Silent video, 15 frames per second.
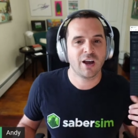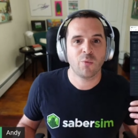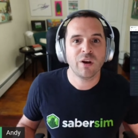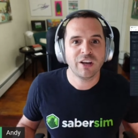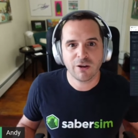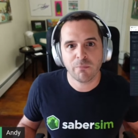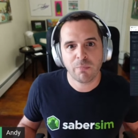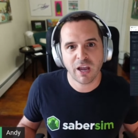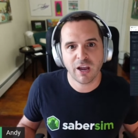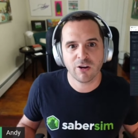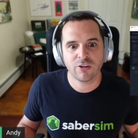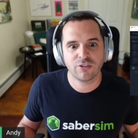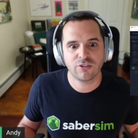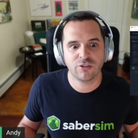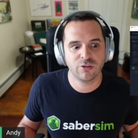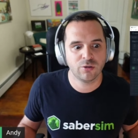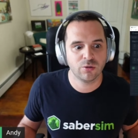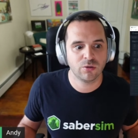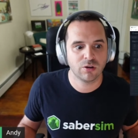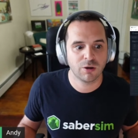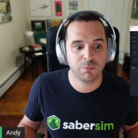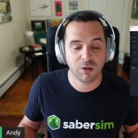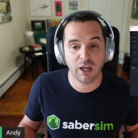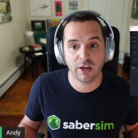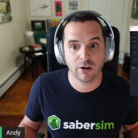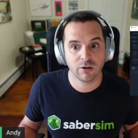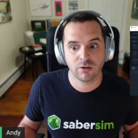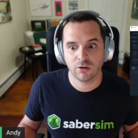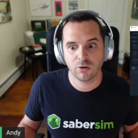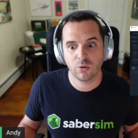when compared to a
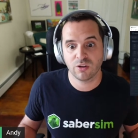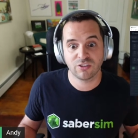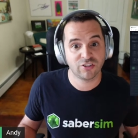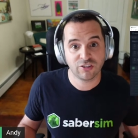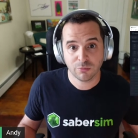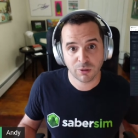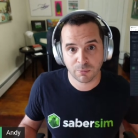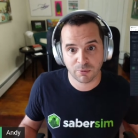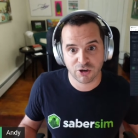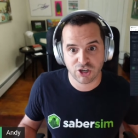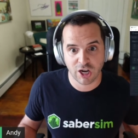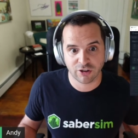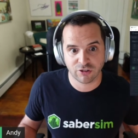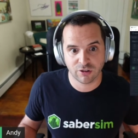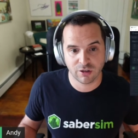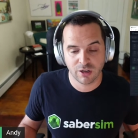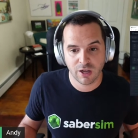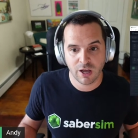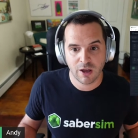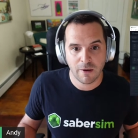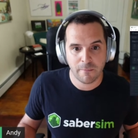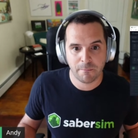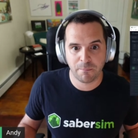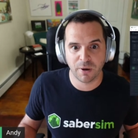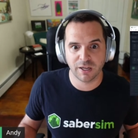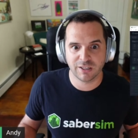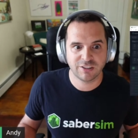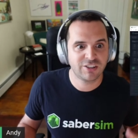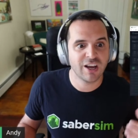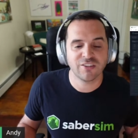player who has a similar projection
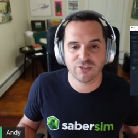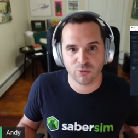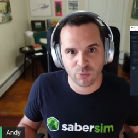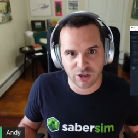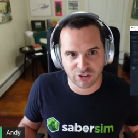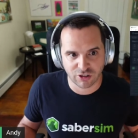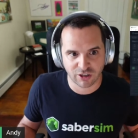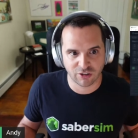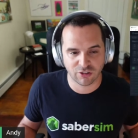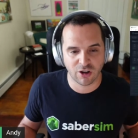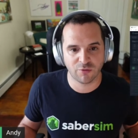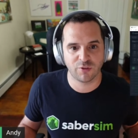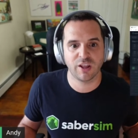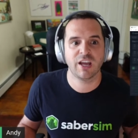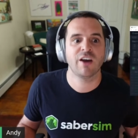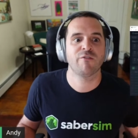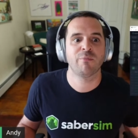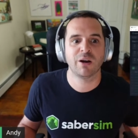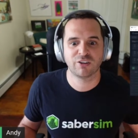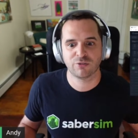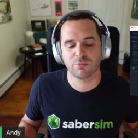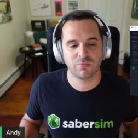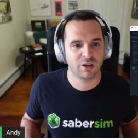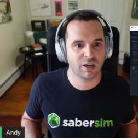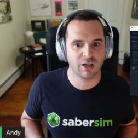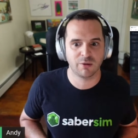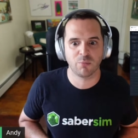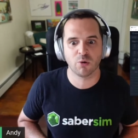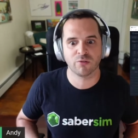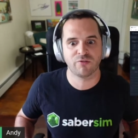but doesn't reach that as often. They have much
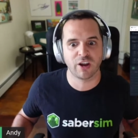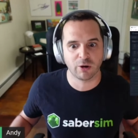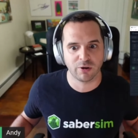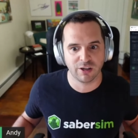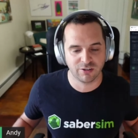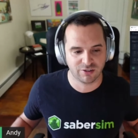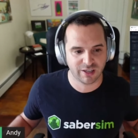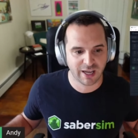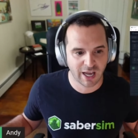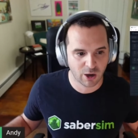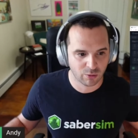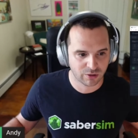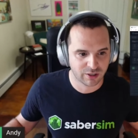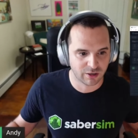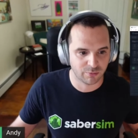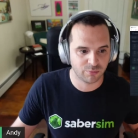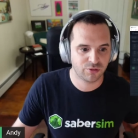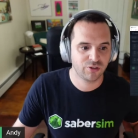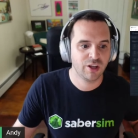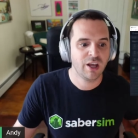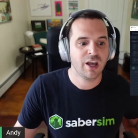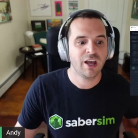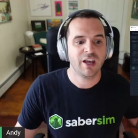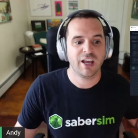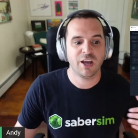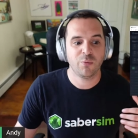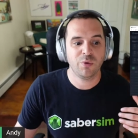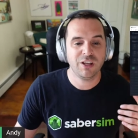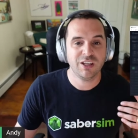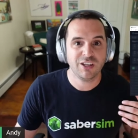more variant outcomes.
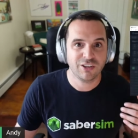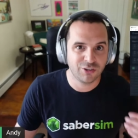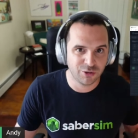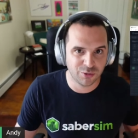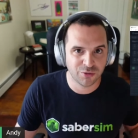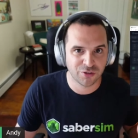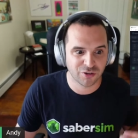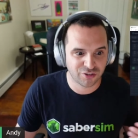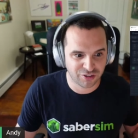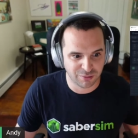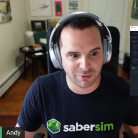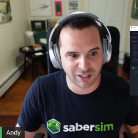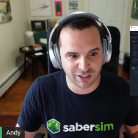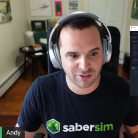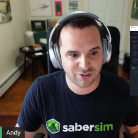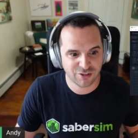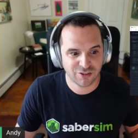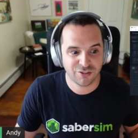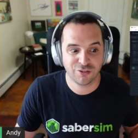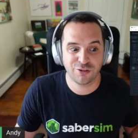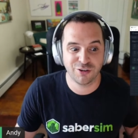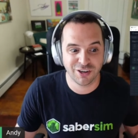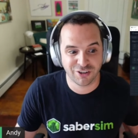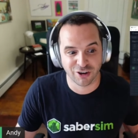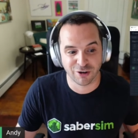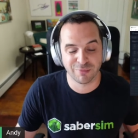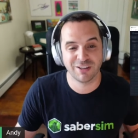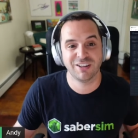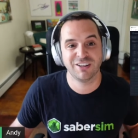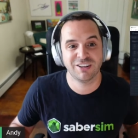And we use our simulations to
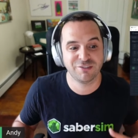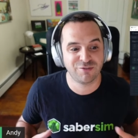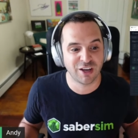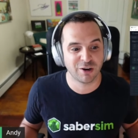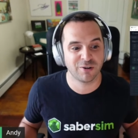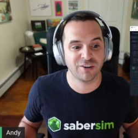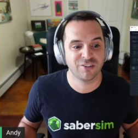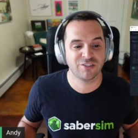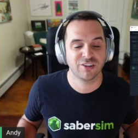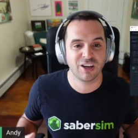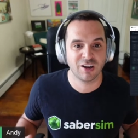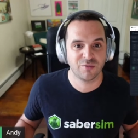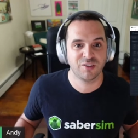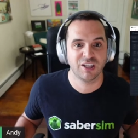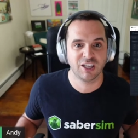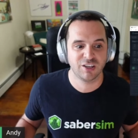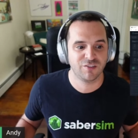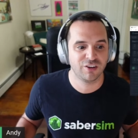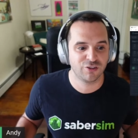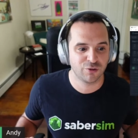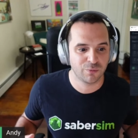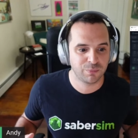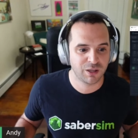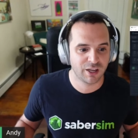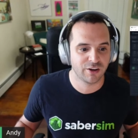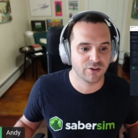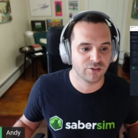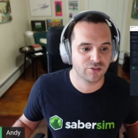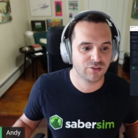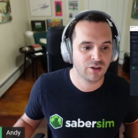determine the variance of the individual
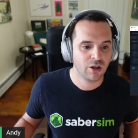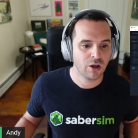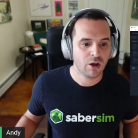players.